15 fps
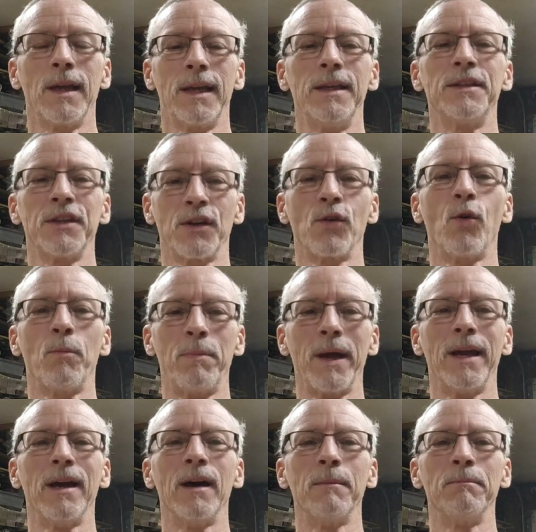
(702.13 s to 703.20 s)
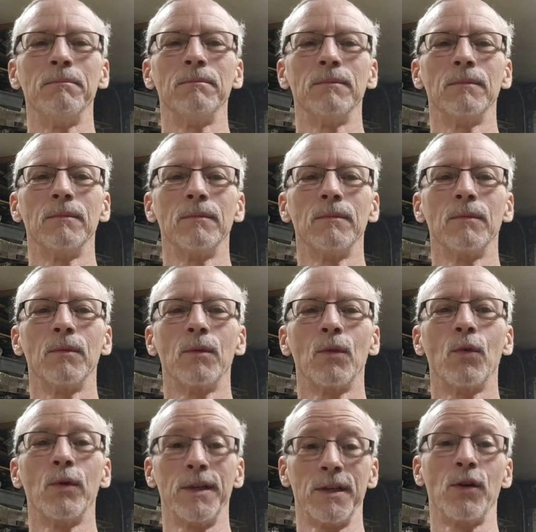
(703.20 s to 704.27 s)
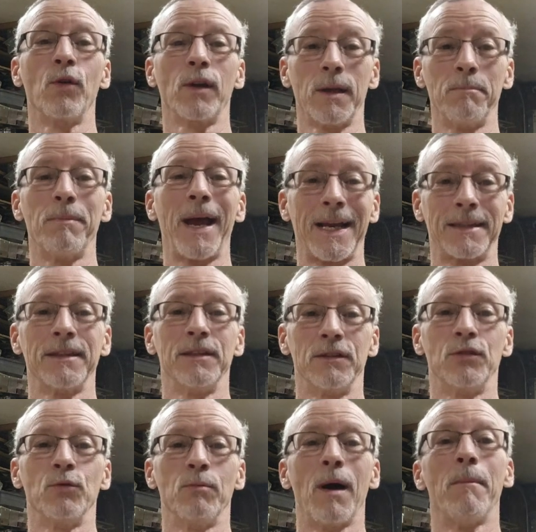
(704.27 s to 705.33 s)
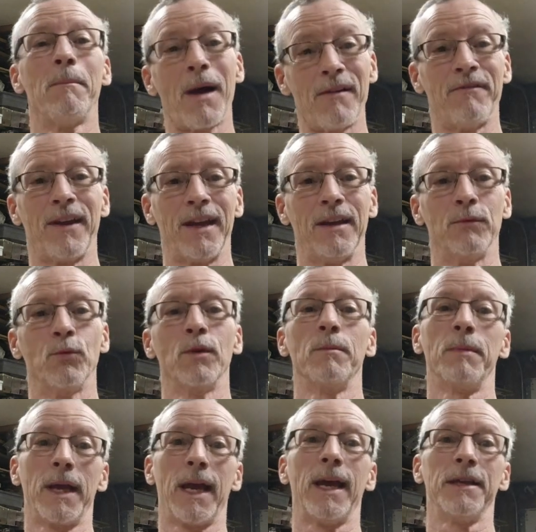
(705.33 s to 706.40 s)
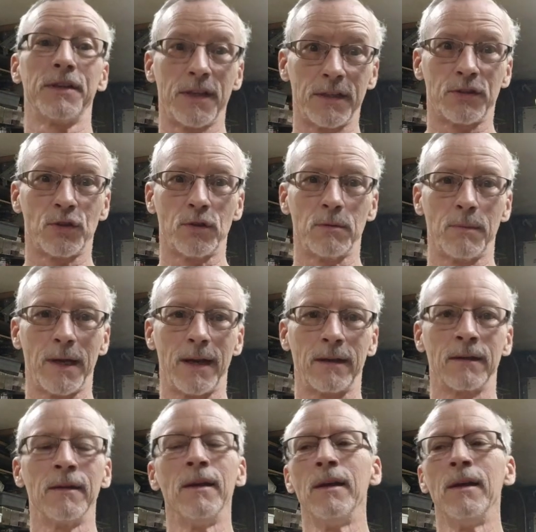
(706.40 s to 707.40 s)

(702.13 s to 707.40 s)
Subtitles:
He's either gonna pay up or he's gonna get backed into by my van with a big ass hitch on the back.